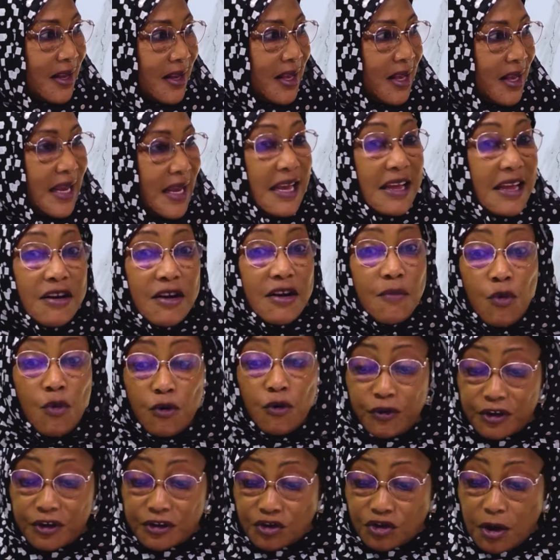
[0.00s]
He
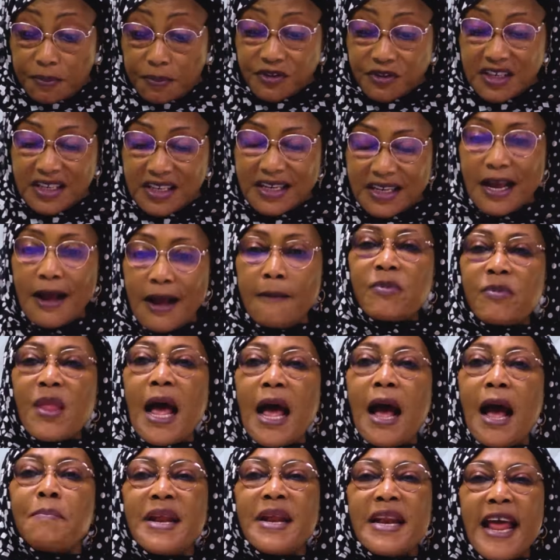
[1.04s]
removed subsidy.
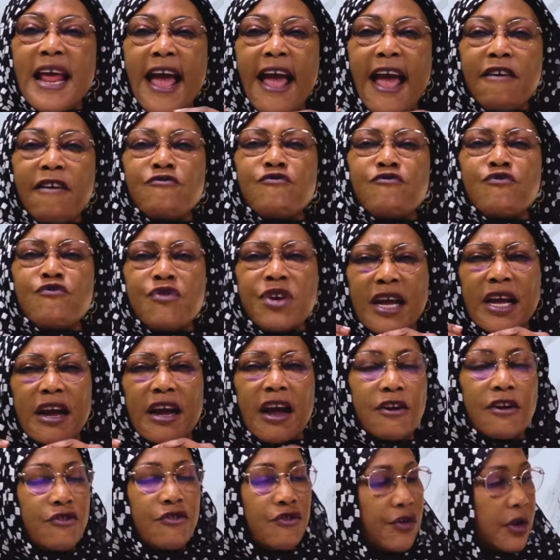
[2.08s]
Every
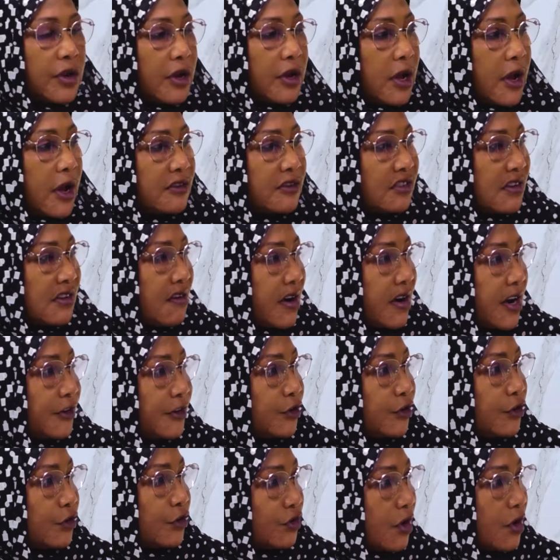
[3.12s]
country has a right
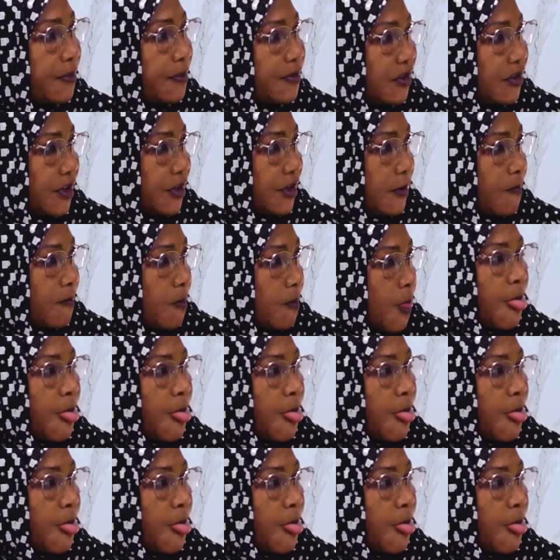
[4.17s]
to subsidy.